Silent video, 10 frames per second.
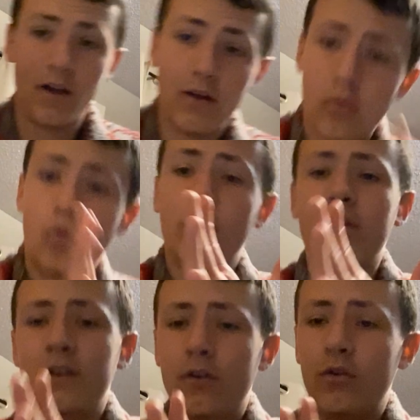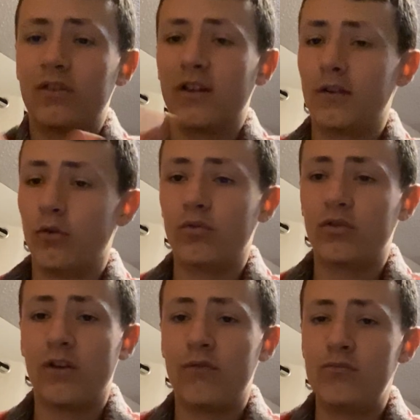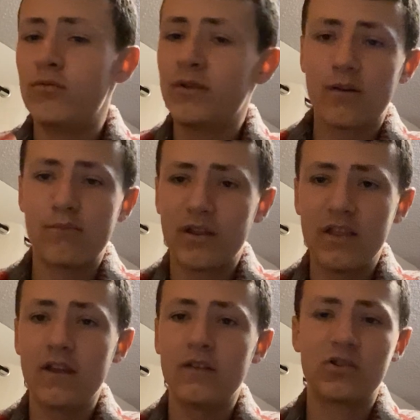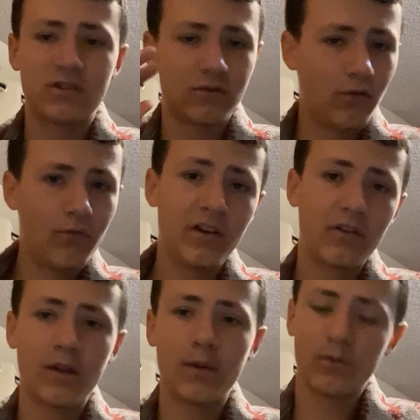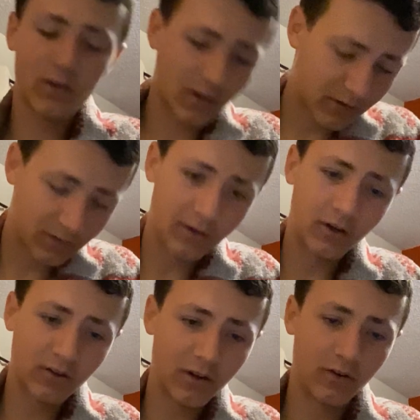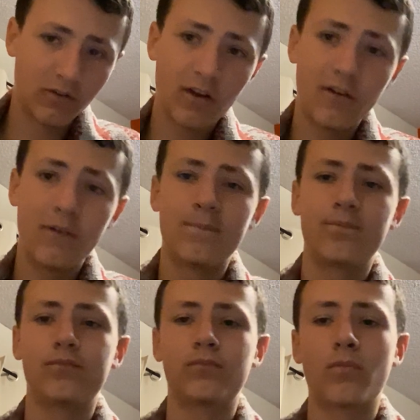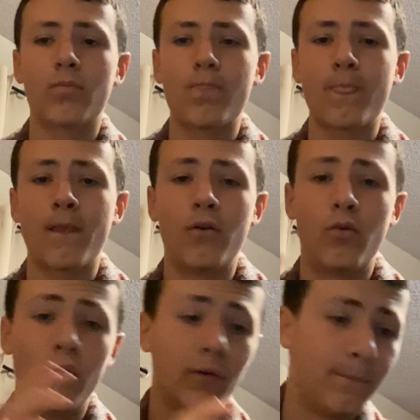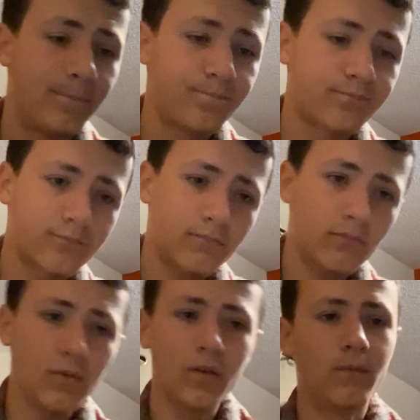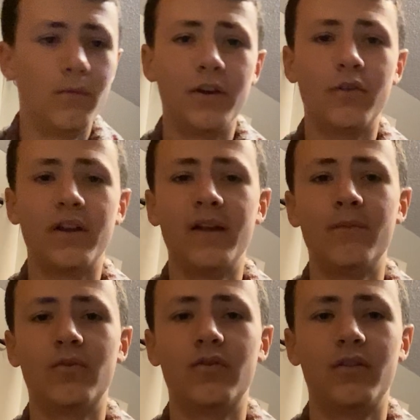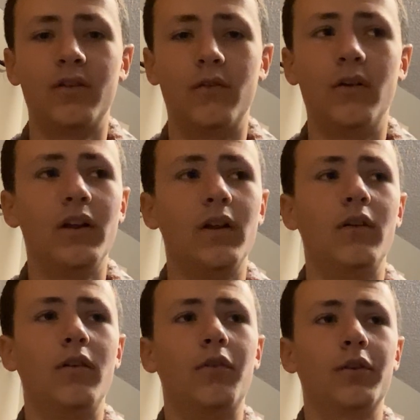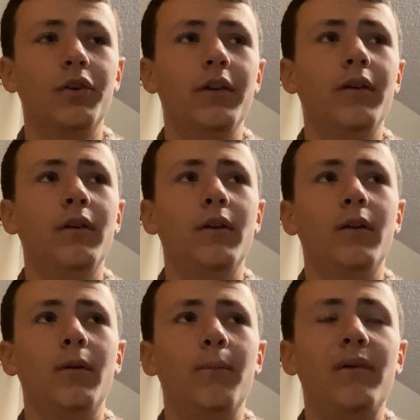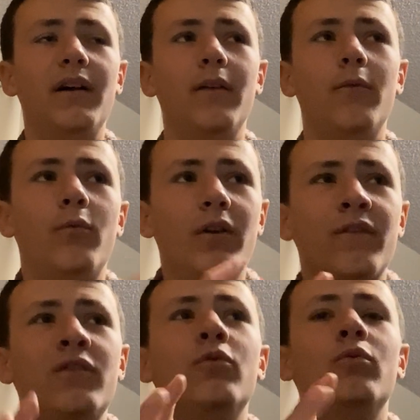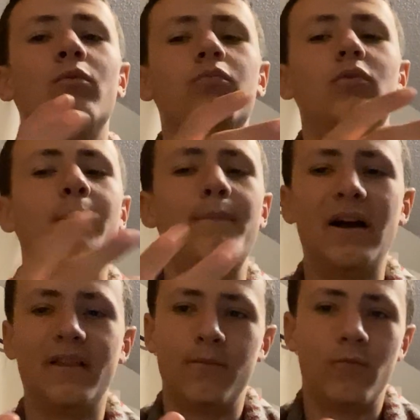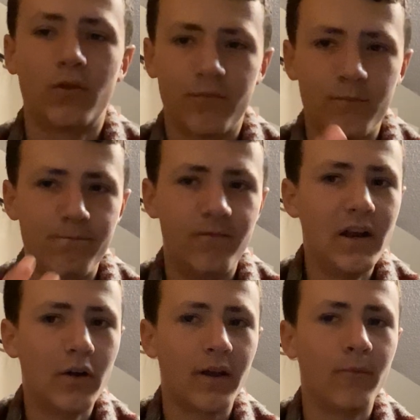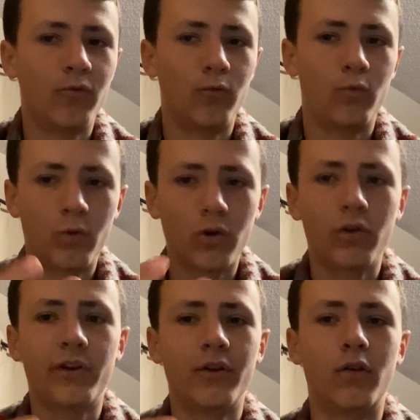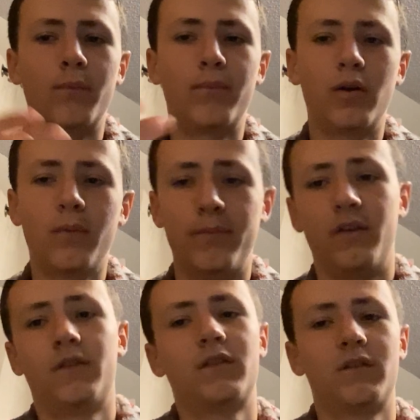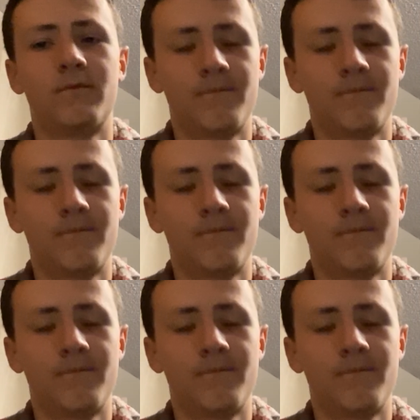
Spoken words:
Or, you know, it's like go self-improvement completely, just no video games, etc., etc., etc. Or video games, you know, are good. But what if you combine them? What if video games were your purpose?